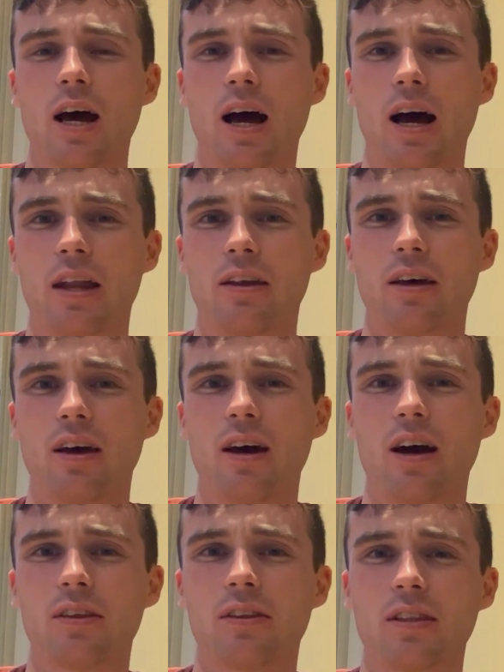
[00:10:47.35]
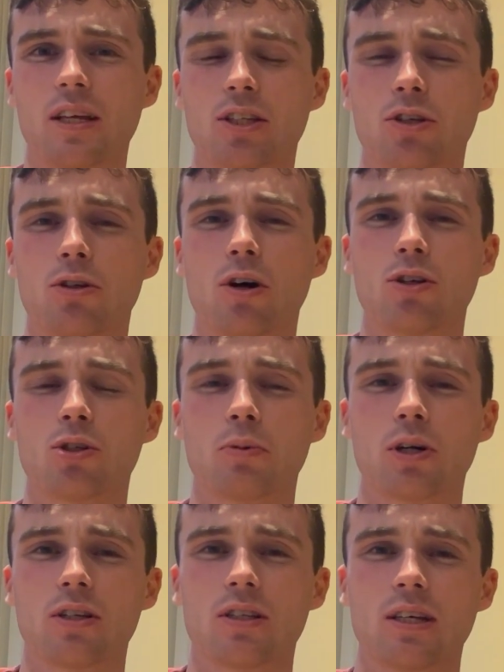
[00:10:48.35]
And I think that's good also,
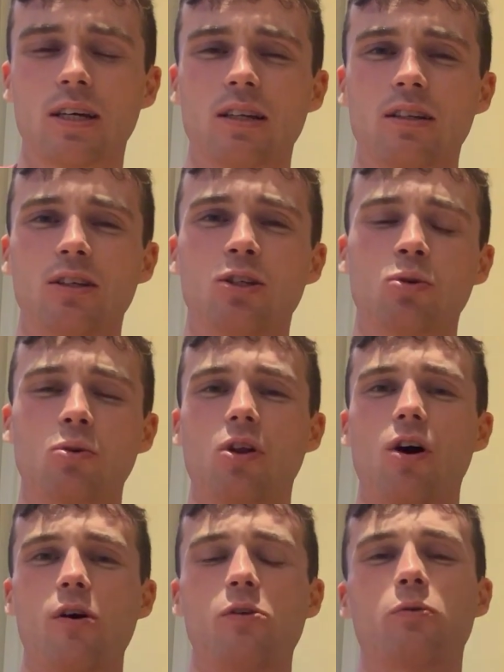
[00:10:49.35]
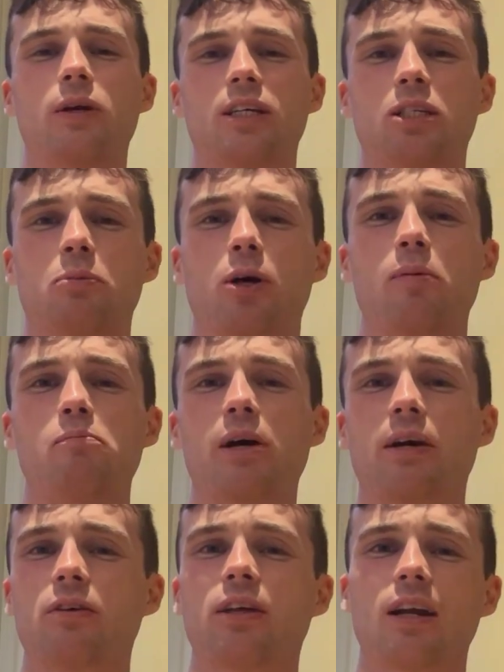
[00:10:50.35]
because then you don't allow the race to become
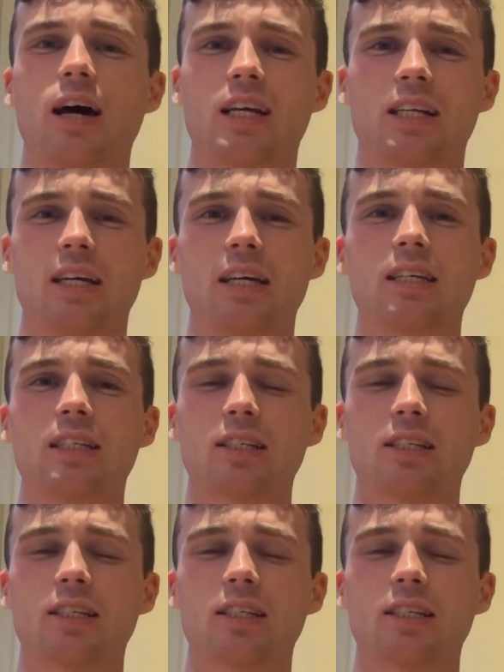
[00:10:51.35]
bigger than it actually is.